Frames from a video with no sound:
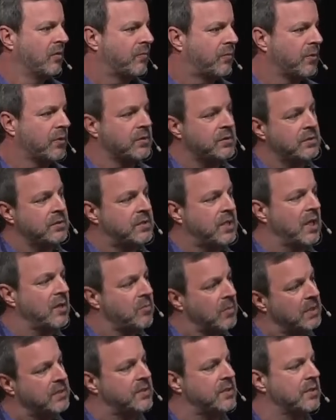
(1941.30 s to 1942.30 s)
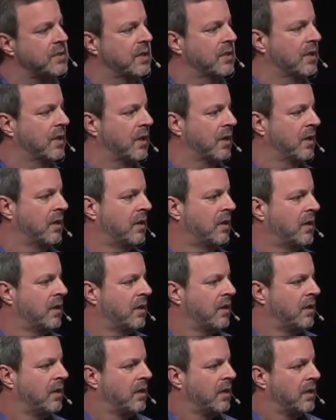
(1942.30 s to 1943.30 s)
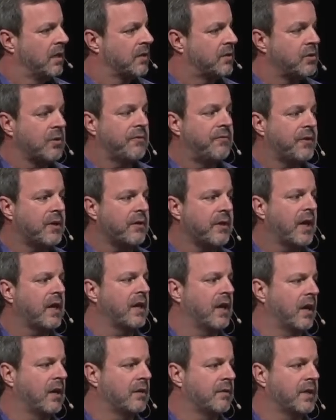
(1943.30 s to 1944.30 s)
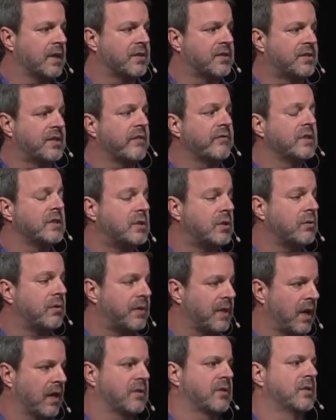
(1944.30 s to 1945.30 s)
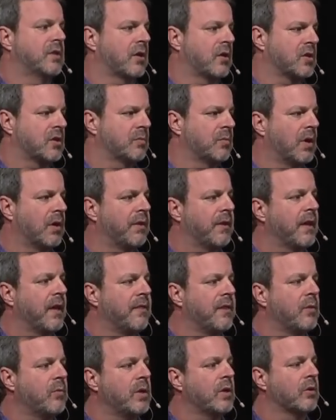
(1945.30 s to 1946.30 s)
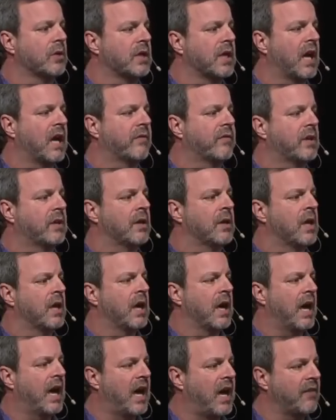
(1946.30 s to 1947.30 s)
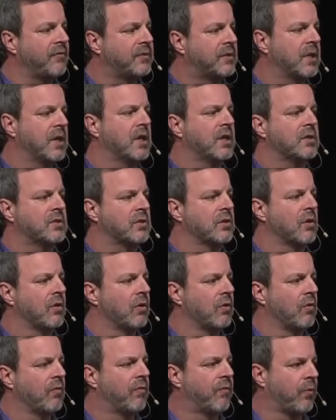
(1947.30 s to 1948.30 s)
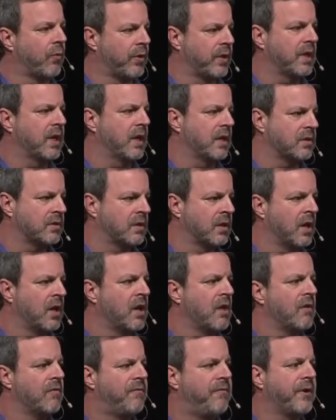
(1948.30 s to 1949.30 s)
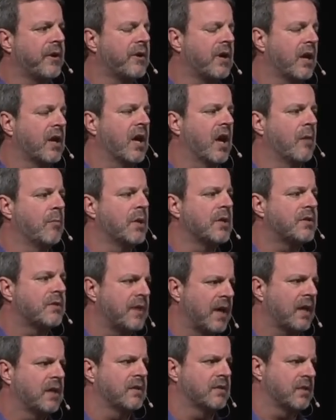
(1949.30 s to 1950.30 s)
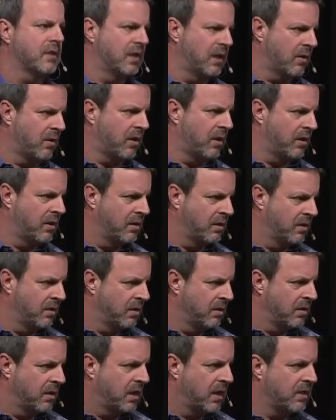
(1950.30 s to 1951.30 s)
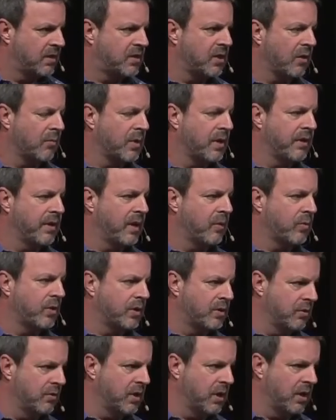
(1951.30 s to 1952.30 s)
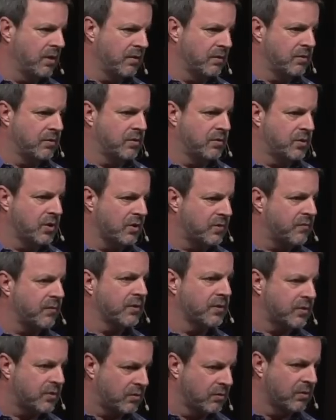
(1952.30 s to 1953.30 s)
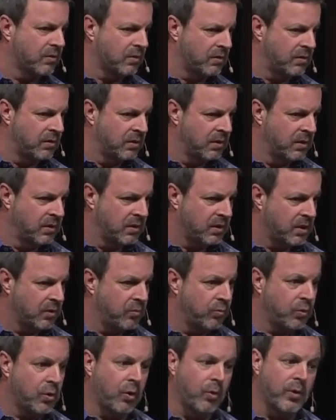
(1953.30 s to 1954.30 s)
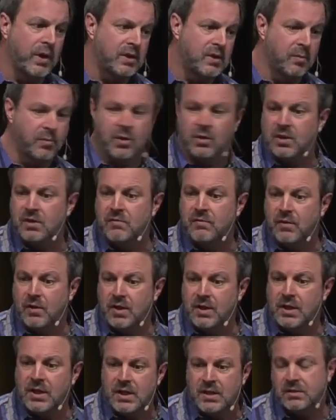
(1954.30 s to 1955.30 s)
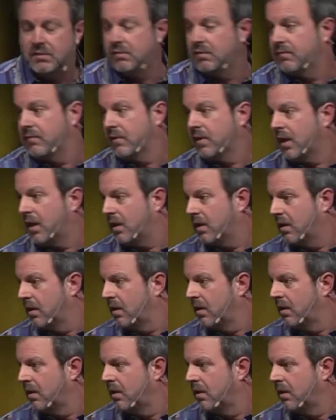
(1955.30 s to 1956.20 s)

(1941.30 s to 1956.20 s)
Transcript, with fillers: for 10 months a year. So figure that out. That's $72,000 a month. And then we only have it half days, four days. Figure out how much that is an hour. And tell me that we're doing it just for the school. Could go rent a building very easily for that.